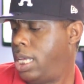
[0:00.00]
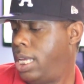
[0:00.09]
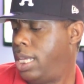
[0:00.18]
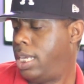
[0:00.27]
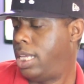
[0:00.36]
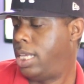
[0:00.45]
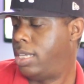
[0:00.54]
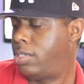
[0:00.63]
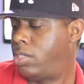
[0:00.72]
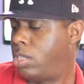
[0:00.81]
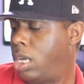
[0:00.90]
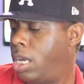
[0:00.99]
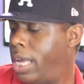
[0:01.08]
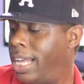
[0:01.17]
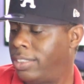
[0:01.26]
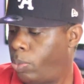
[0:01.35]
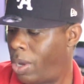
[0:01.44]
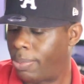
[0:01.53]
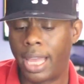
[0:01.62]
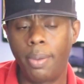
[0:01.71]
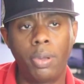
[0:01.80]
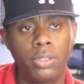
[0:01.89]
It is has a
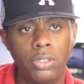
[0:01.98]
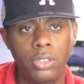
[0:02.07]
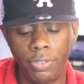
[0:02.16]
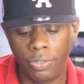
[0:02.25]
webcam built into the